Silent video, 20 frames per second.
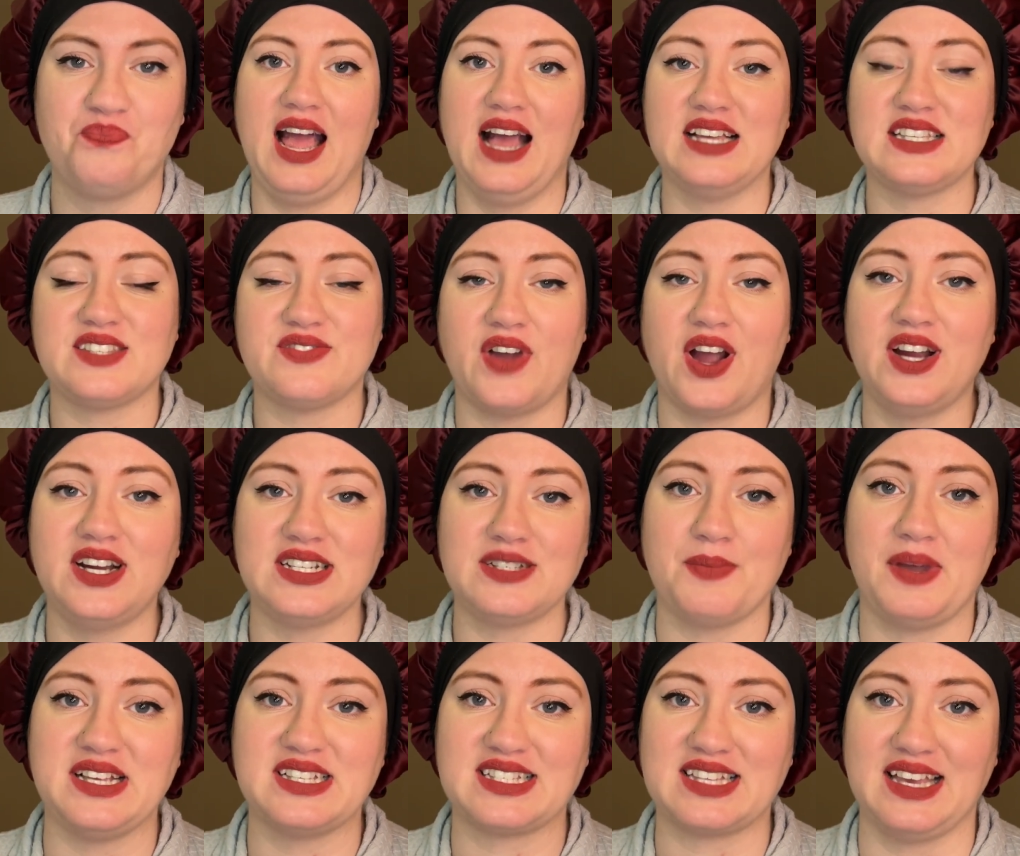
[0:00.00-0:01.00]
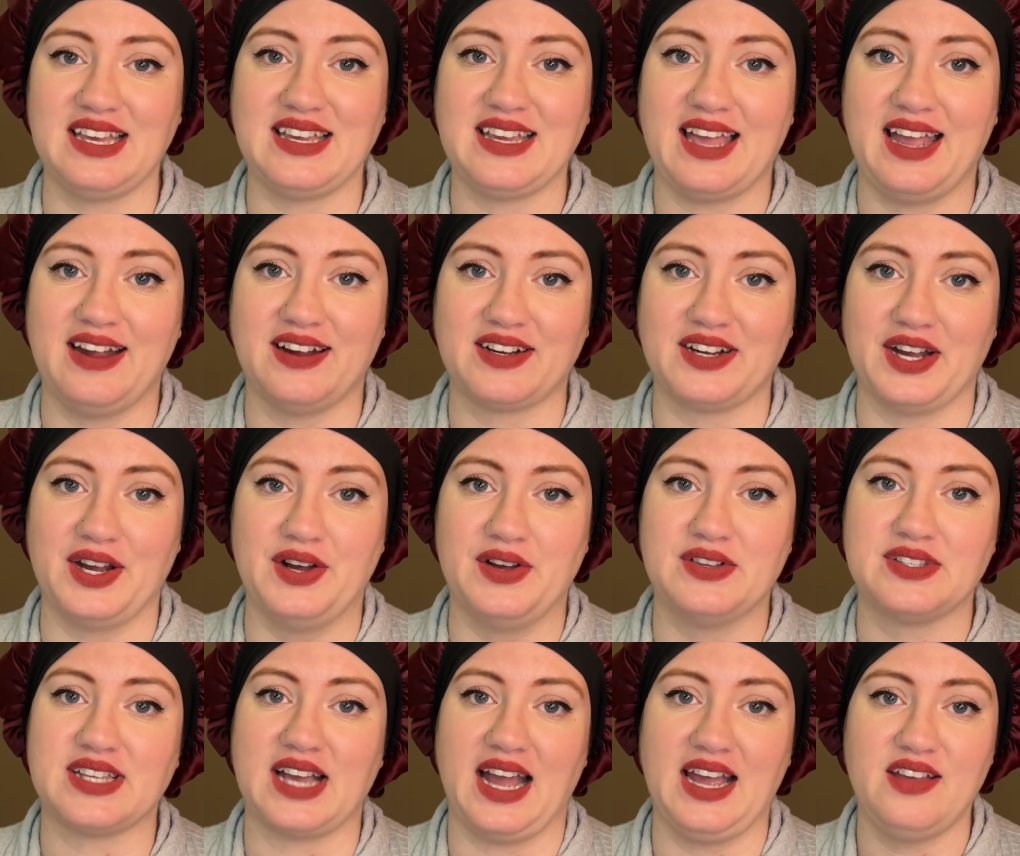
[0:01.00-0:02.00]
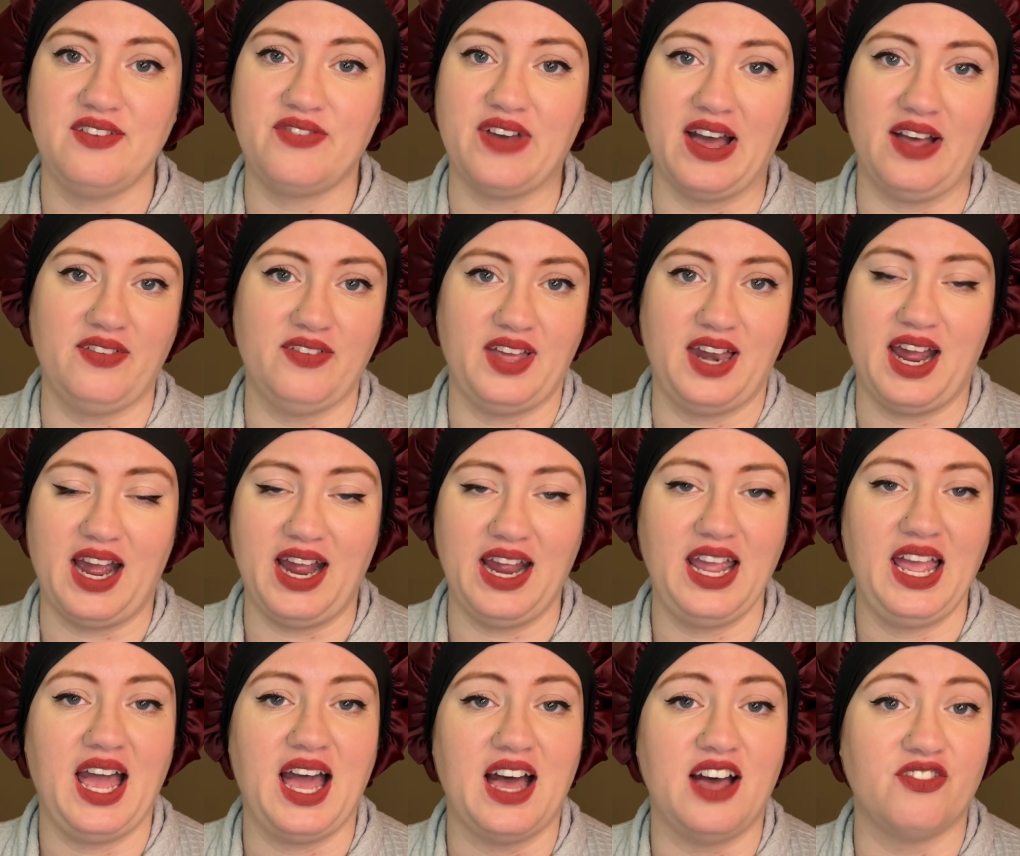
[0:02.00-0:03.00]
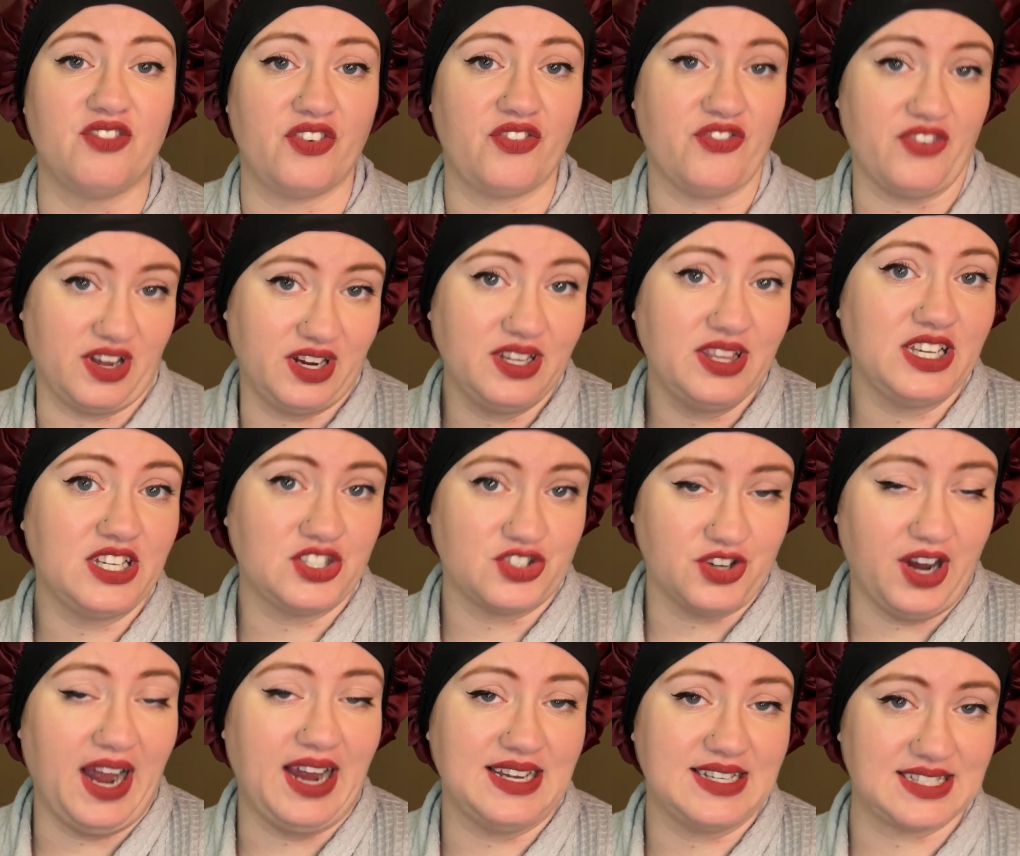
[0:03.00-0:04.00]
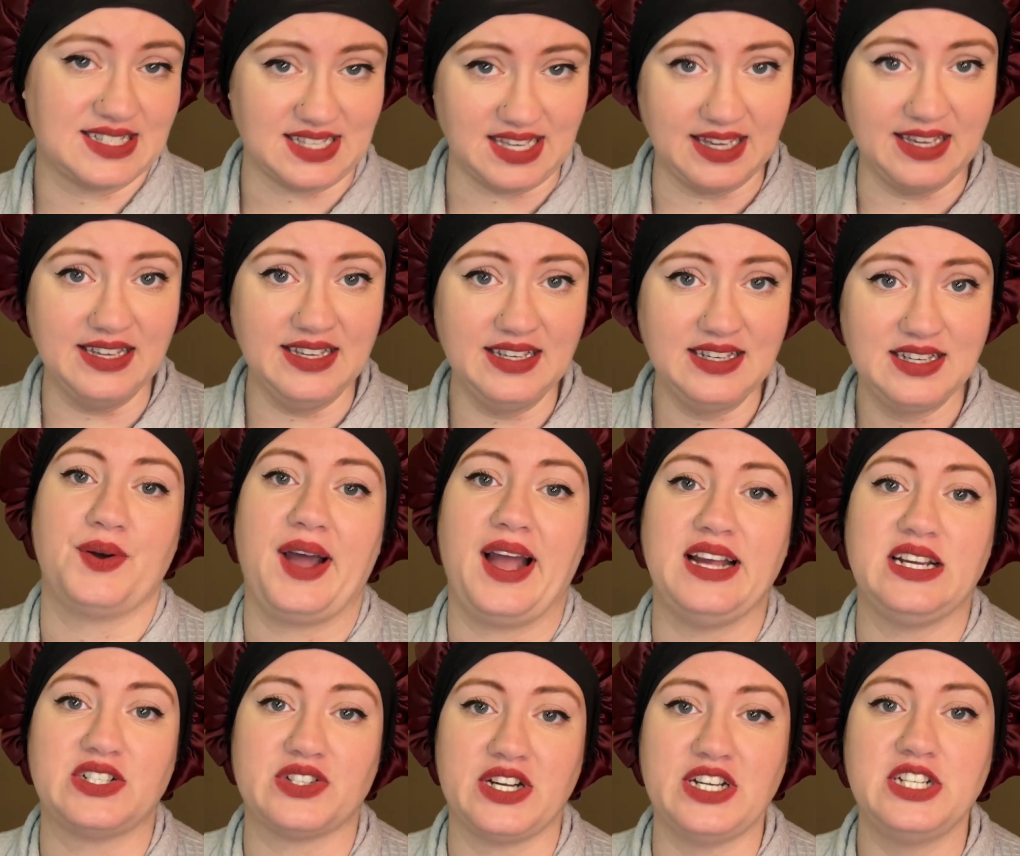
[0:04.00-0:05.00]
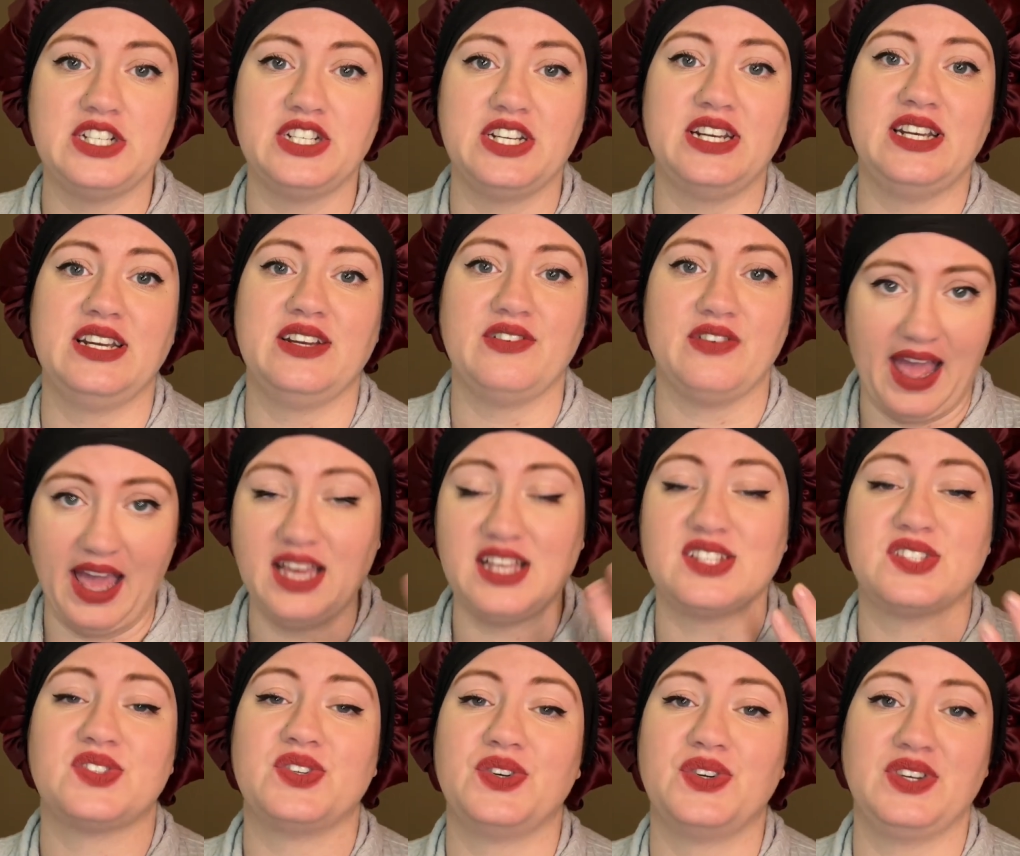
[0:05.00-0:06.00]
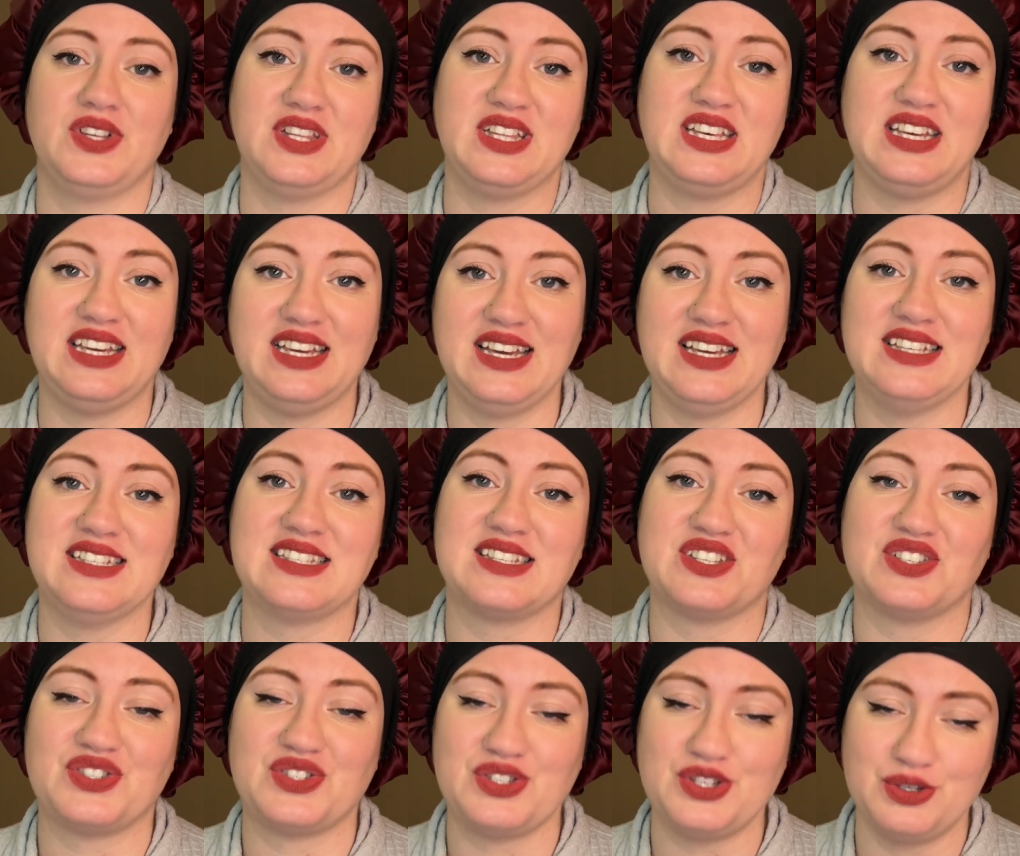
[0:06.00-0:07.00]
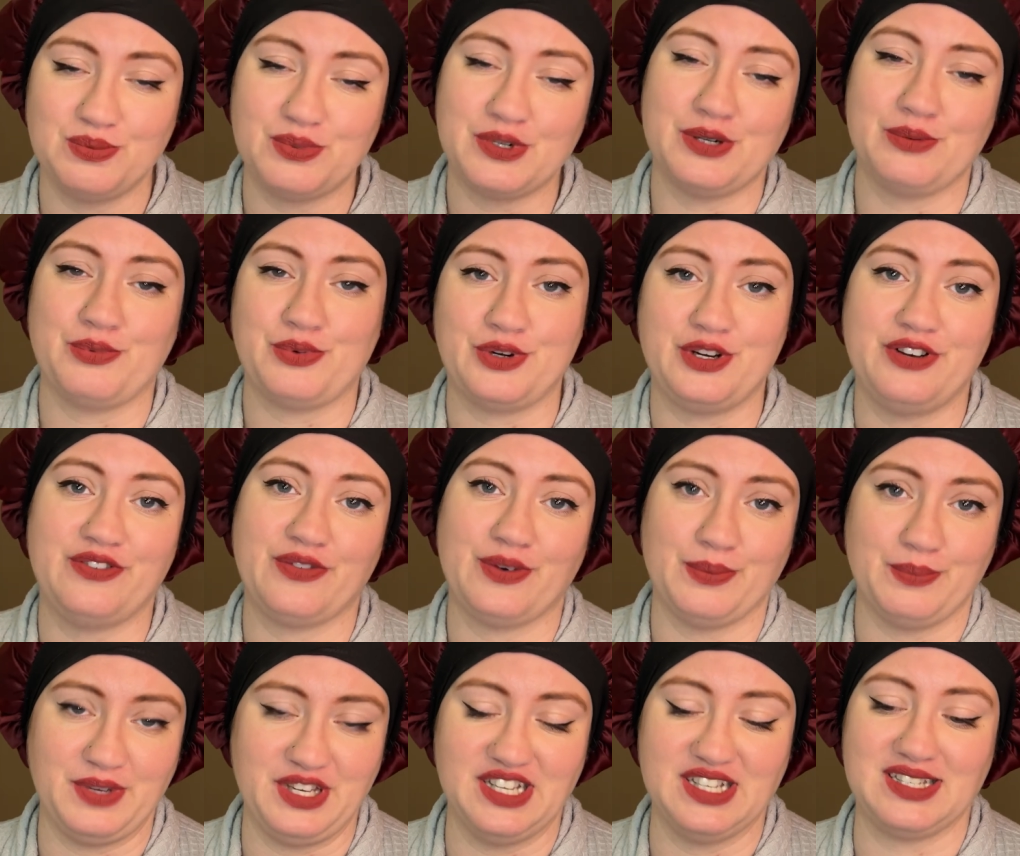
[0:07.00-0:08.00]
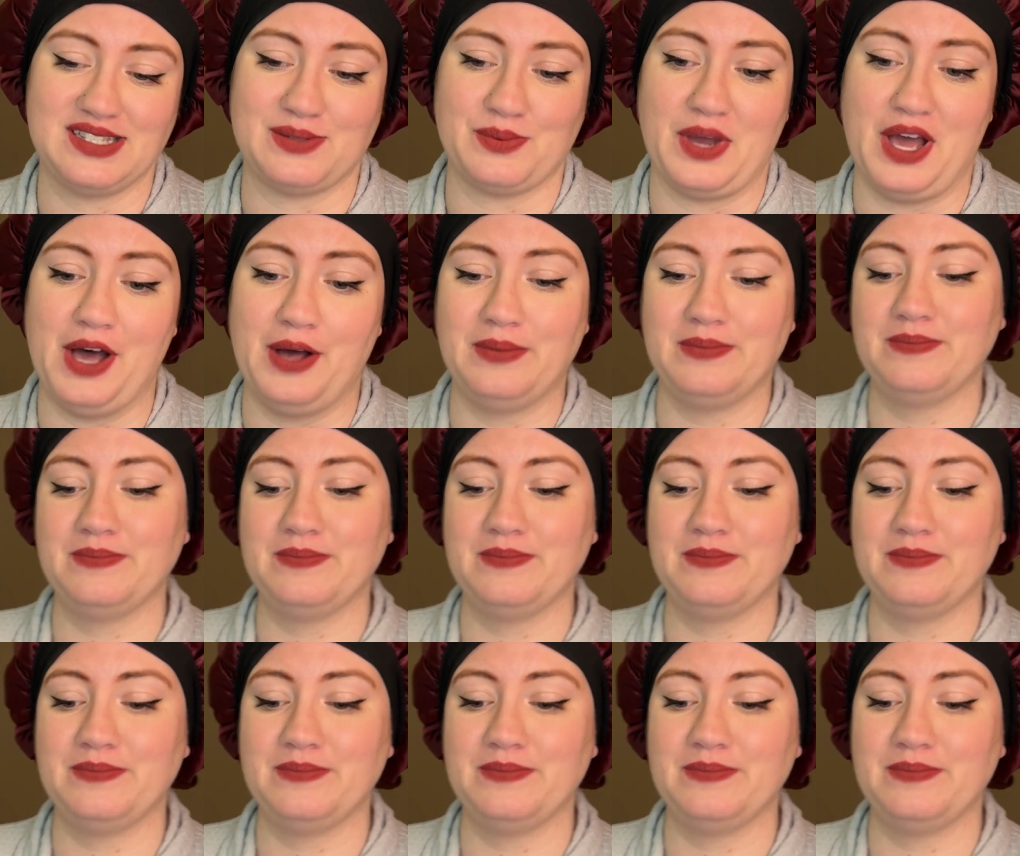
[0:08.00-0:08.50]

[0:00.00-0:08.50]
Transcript: As far as my skincare goes, I have found that I have fairly dry skin. Hydration externally is super important for me as well.